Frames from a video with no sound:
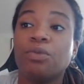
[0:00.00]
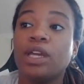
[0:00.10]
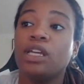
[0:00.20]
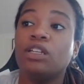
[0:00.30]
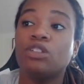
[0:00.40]

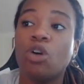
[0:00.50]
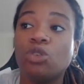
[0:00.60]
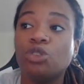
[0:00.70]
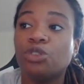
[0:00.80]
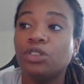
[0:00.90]
raised
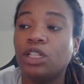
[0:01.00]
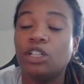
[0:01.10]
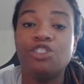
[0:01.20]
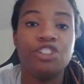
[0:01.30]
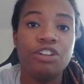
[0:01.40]
culturally
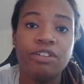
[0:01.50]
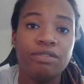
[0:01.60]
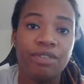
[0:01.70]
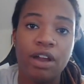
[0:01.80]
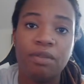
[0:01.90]
or just their
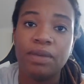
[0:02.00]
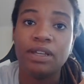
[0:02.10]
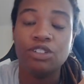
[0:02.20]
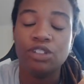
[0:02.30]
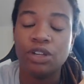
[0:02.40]
environment
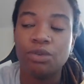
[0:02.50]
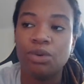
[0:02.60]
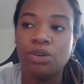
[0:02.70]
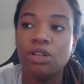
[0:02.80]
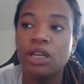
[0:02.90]
in
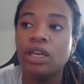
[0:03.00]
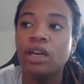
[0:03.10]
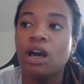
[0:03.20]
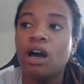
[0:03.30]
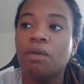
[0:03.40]
general.
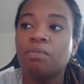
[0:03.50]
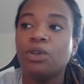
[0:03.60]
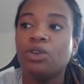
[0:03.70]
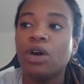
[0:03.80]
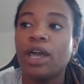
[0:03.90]

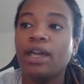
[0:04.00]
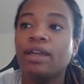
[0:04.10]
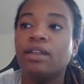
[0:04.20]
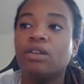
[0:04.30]
And